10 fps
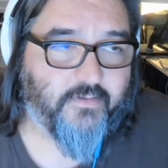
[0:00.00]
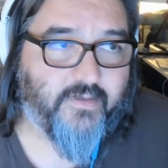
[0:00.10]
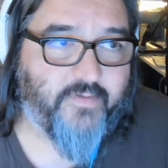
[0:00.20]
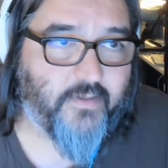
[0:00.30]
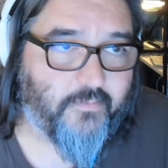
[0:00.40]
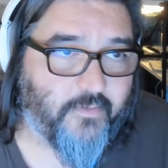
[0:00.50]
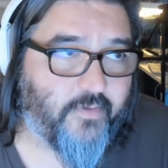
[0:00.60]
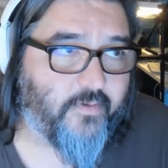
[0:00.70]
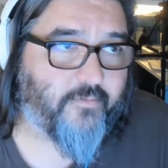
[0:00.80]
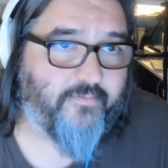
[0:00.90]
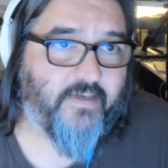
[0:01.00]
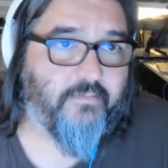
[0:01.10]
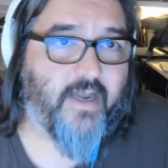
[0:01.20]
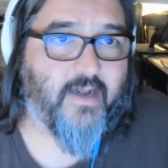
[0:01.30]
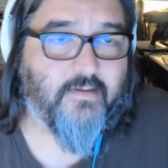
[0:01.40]
giving them critical
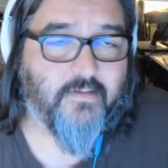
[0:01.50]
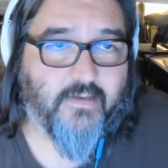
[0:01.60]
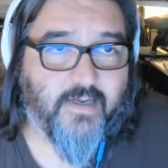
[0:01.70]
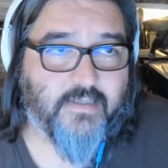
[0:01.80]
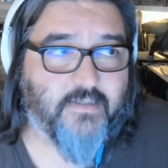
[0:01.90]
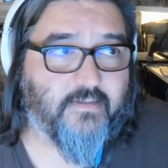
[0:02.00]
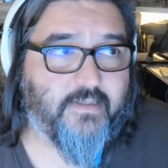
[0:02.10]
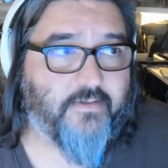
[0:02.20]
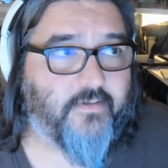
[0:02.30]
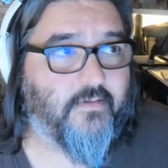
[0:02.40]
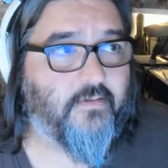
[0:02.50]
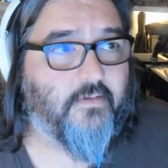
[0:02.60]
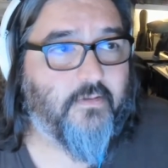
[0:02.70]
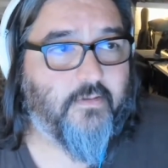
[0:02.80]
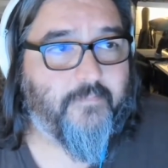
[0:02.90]
feedback as a leader
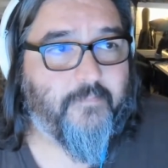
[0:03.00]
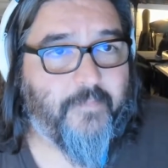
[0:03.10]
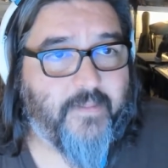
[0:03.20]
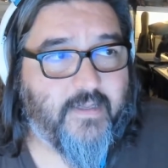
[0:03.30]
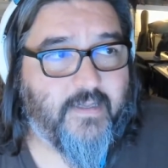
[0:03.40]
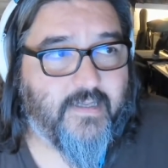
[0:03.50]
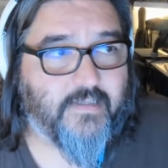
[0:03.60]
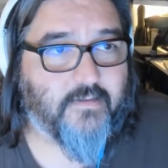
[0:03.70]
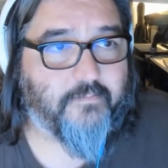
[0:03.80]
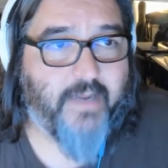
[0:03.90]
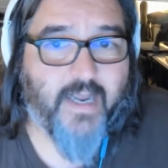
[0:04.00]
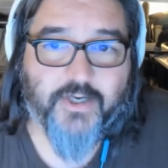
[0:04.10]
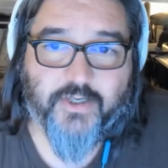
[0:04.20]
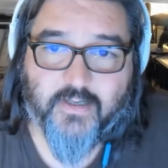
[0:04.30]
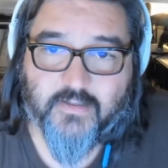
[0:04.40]
is
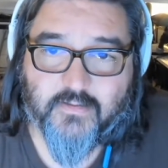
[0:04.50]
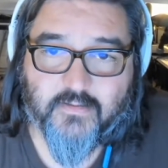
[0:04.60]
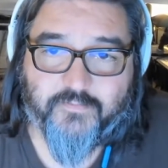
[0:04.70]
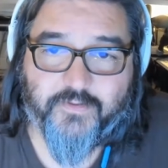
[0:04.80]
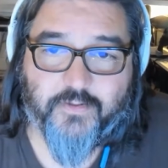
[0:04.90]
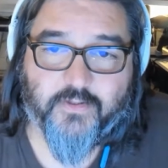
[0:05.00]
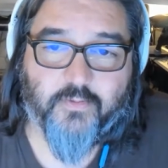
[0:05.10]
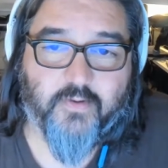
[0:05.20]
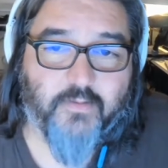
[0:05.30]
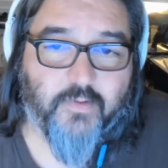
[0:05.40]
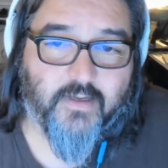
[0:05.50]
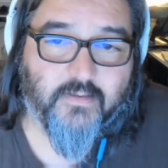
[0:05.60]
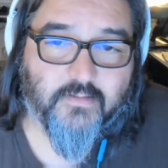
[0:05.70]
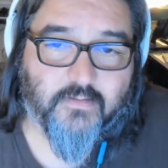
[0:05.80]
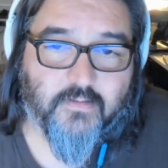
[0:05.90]
compassionate if you do it the right way.
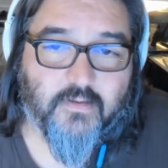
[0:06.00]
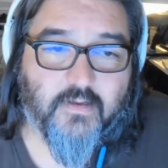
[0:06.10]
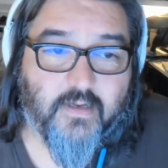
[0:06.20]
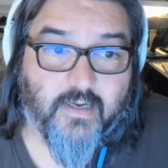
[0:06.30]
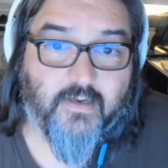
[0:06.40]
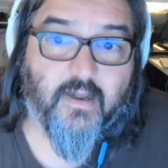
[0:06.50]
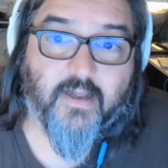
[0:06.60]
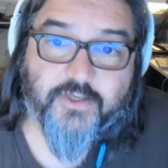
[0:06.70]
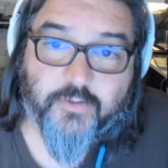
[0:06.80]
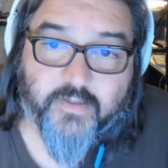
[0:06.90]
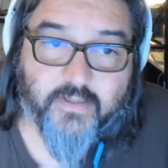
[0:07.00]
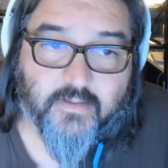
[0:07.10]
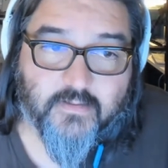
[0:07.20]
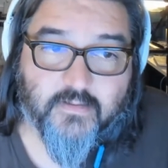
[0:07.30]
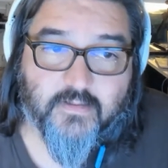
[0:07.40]
And not doing
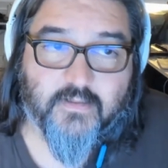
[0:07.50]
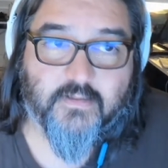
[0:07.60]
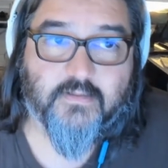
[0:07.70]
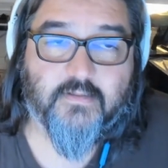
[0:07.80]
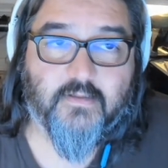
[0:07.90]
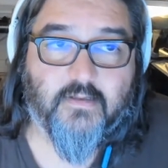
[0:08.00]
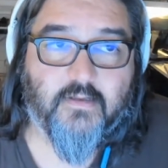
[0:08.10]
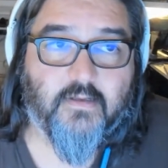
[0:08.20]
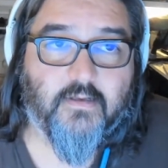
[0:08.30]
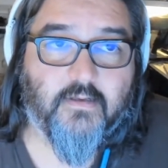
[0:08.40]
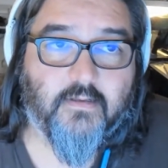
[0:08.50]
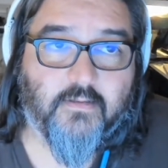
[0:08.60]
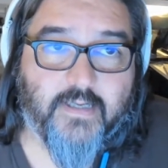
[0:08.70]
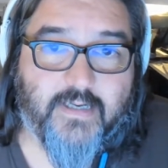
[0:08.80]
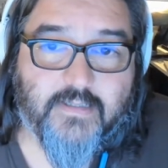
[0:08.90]
it is
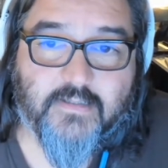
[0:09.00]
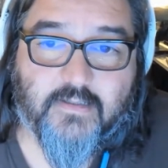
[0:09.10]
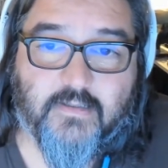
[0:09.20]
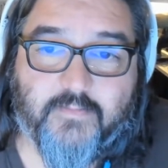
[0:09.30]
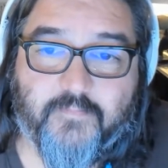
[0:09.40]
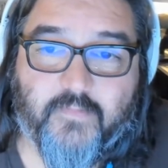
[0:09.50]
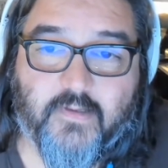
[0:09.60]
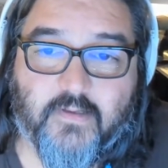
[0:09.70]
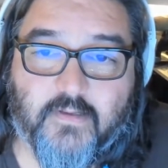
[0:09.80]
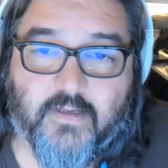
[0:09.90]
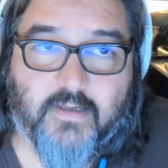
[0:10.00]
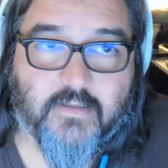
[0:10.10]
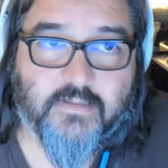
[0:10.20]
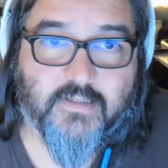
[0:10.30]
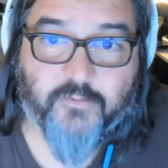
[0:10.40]
lazy
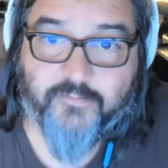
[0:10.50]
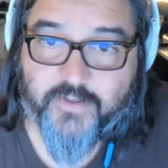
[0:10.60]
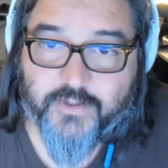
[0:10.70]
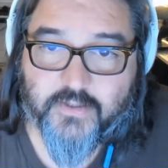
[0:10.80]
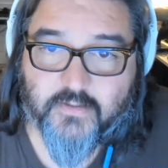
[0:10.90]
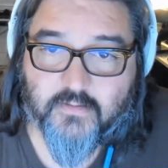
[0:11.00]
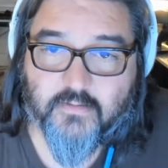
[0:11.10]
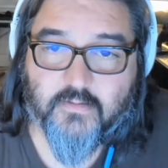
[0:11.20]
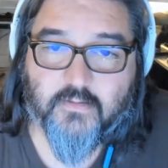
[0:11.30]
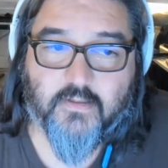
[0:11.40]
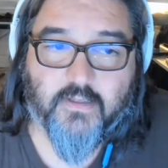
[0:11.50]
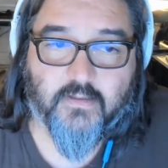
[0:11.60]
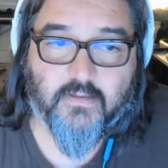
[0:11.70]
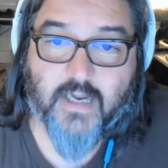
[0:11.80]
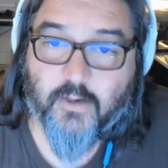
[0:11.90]
and selfish
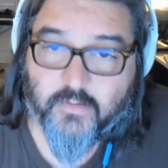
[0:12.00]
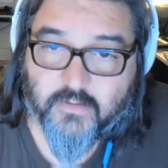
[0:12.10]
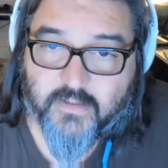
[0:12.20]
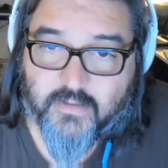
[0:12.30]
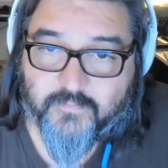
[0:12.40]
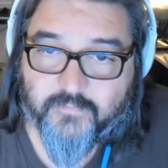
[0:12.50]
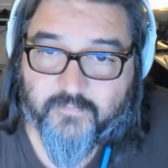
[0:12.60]
and cowardly.